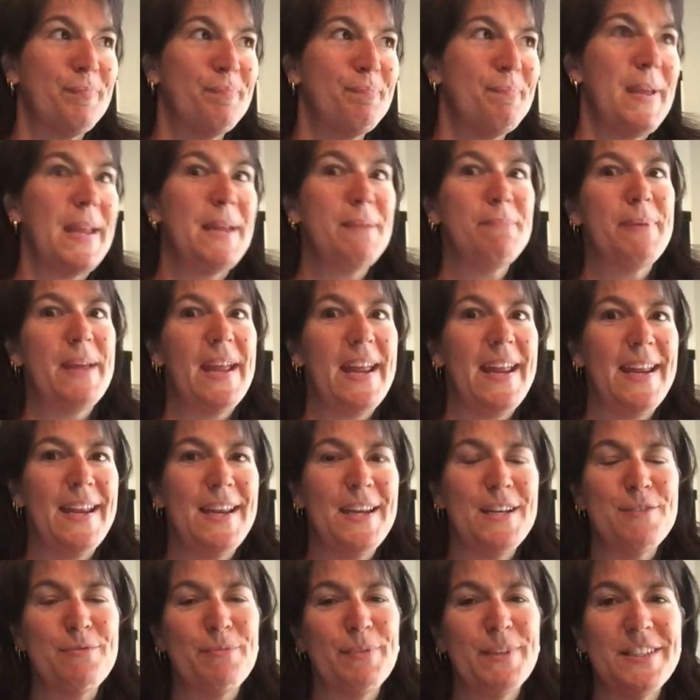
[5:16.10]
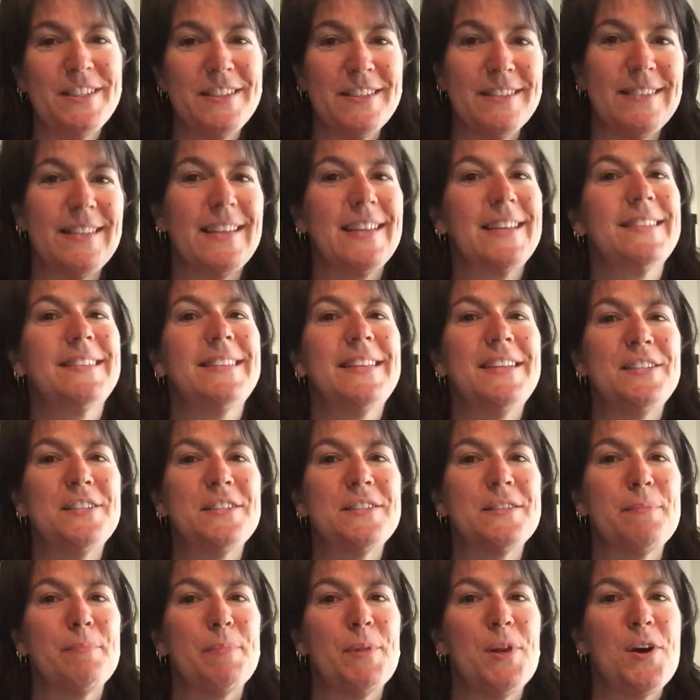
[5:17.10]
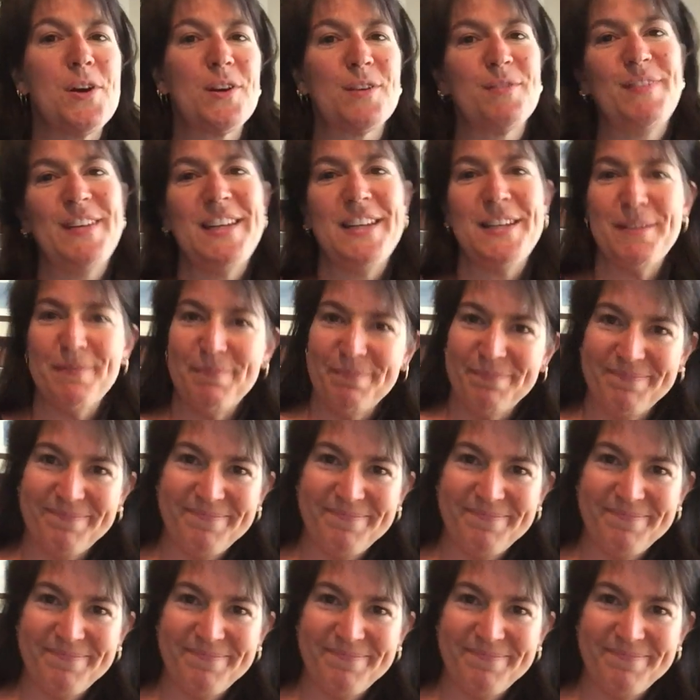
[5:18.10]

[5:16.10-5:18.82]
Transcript: main page, which is, like I say, just a blog feed.